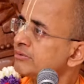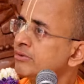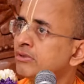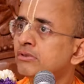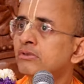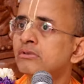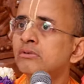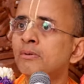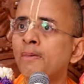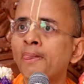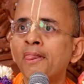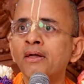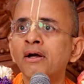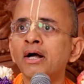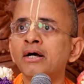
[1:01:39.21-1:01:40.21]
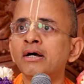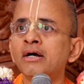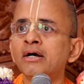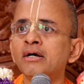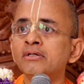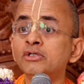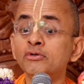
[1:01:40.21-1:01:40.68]
So
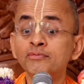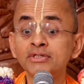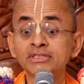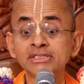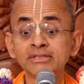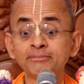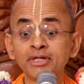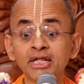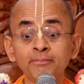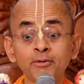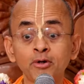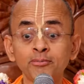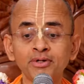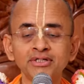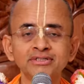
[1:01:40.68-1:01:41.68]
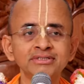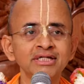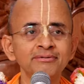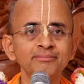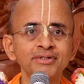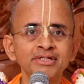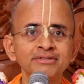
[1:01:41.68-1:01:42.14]
uh, you will see many Prabhupada
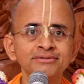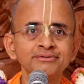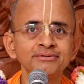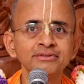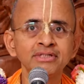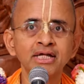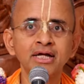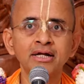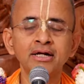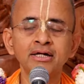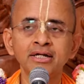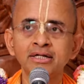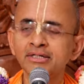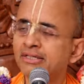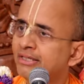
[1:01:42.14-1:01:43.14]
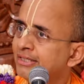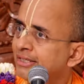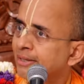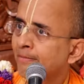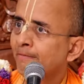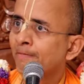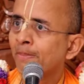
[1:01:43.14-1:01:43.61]
disciples, they are
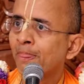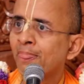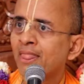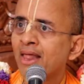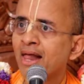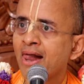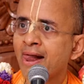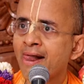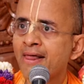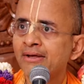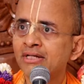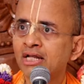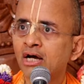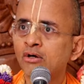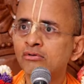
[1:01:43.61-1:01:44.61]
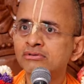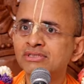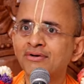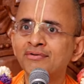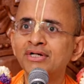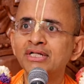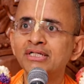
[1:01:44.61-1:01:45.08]
elderly, uh, now
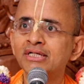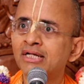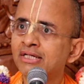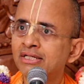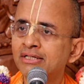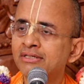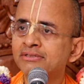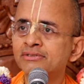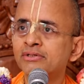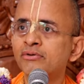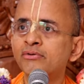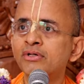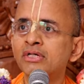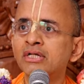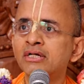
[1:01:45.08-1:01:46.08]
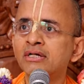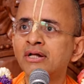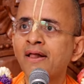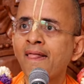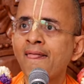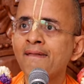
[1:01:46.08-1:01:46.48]
70, 80 years old.